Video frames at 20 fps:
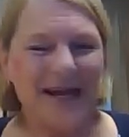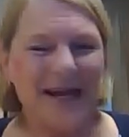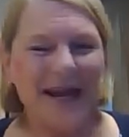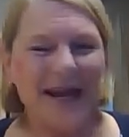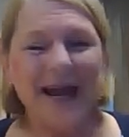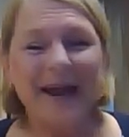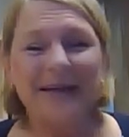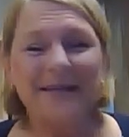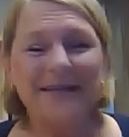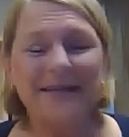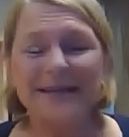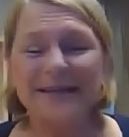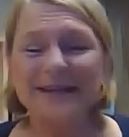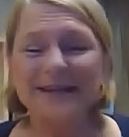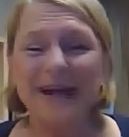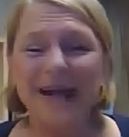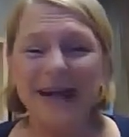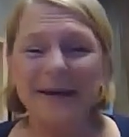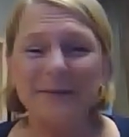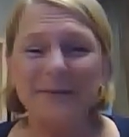And the
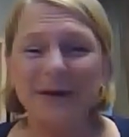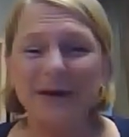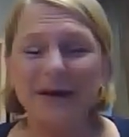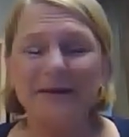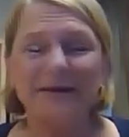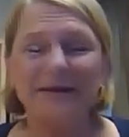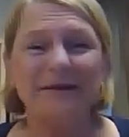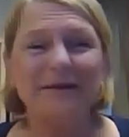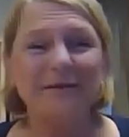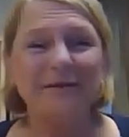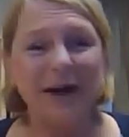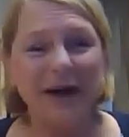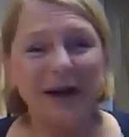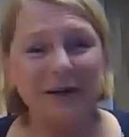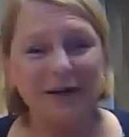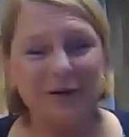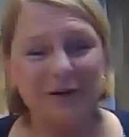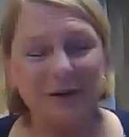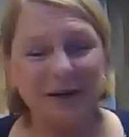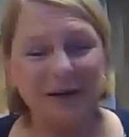same with
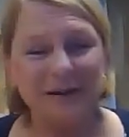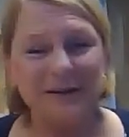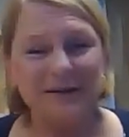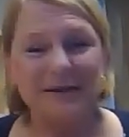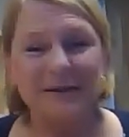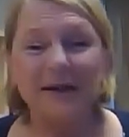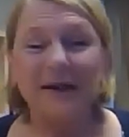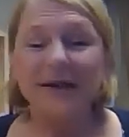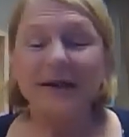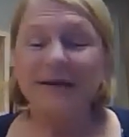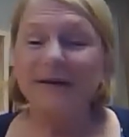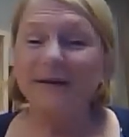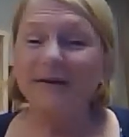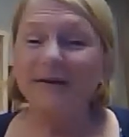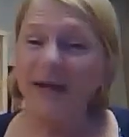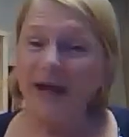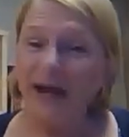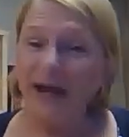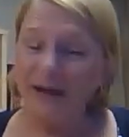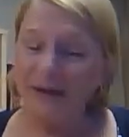fire drills. They're
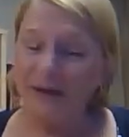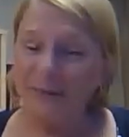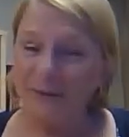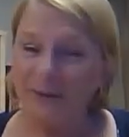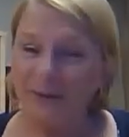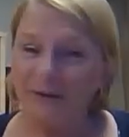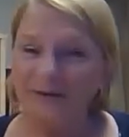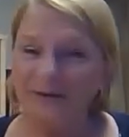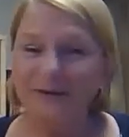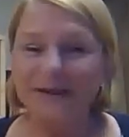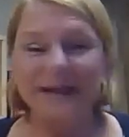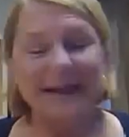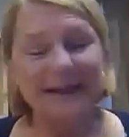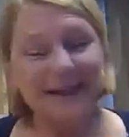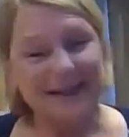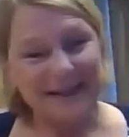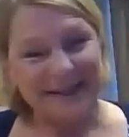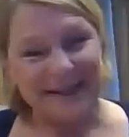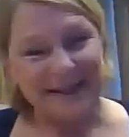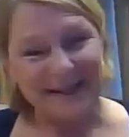valuable in
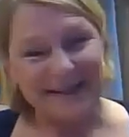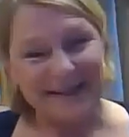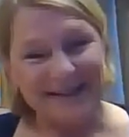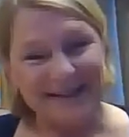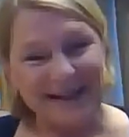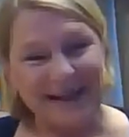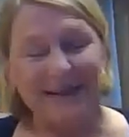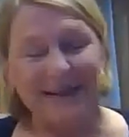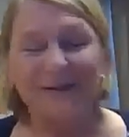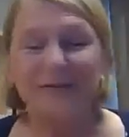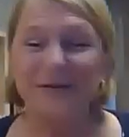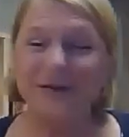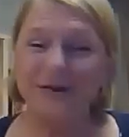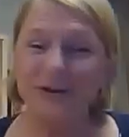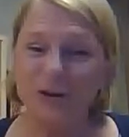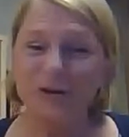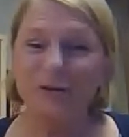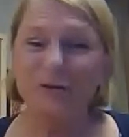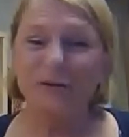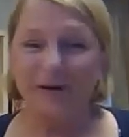the sense that if there
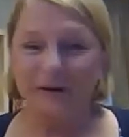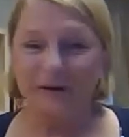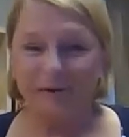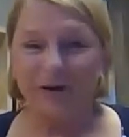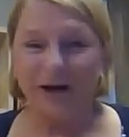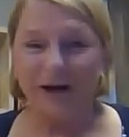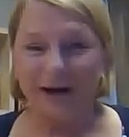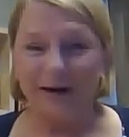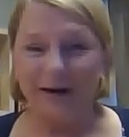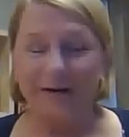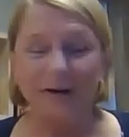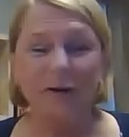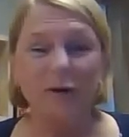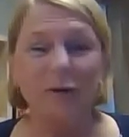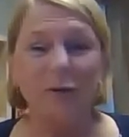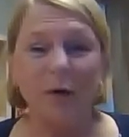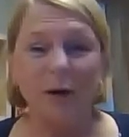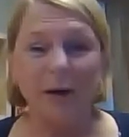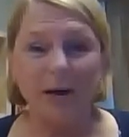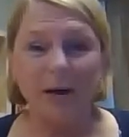is truly a fire, you
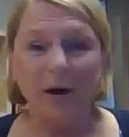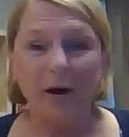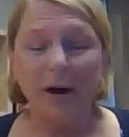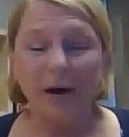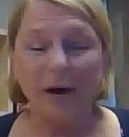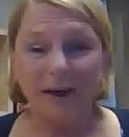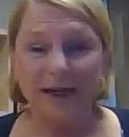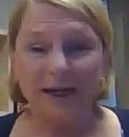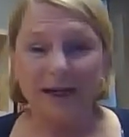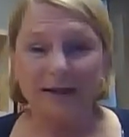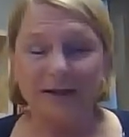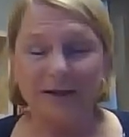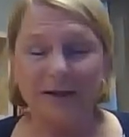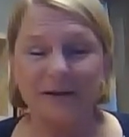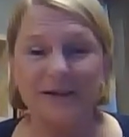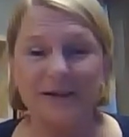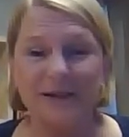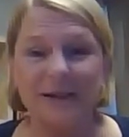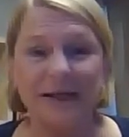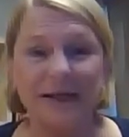want all hands
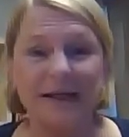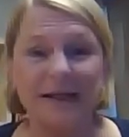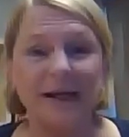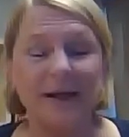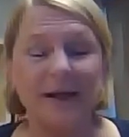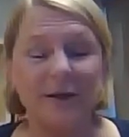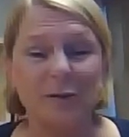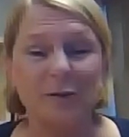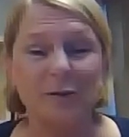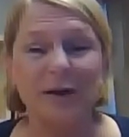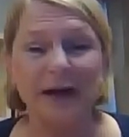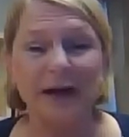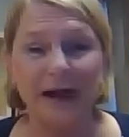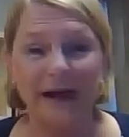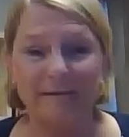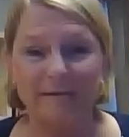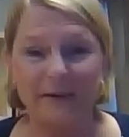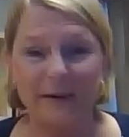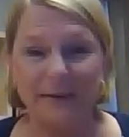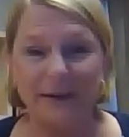on deck and you want
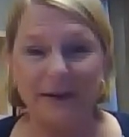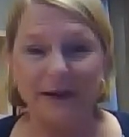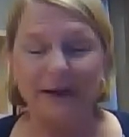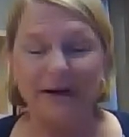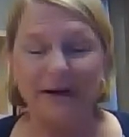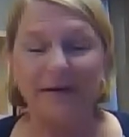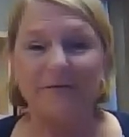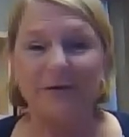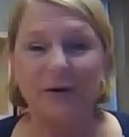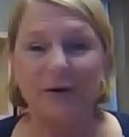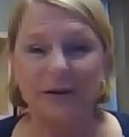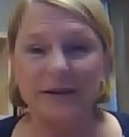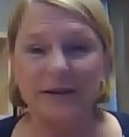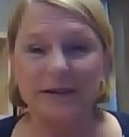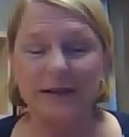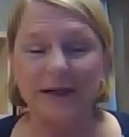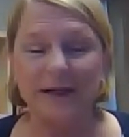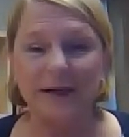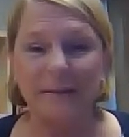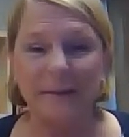everybody
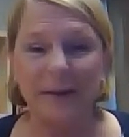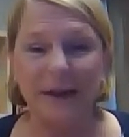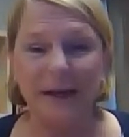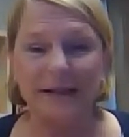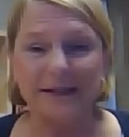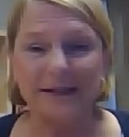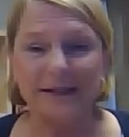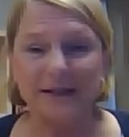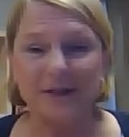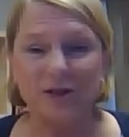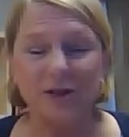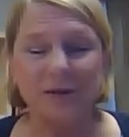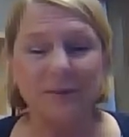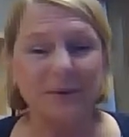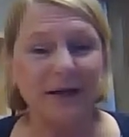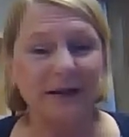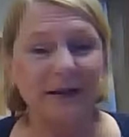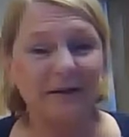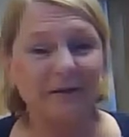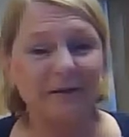focusing and paying attention to put
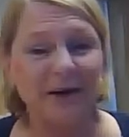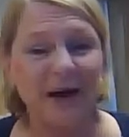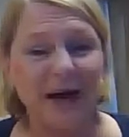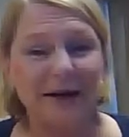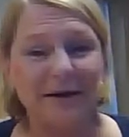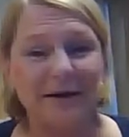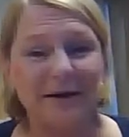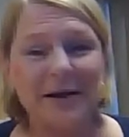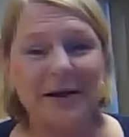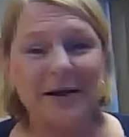out the fire.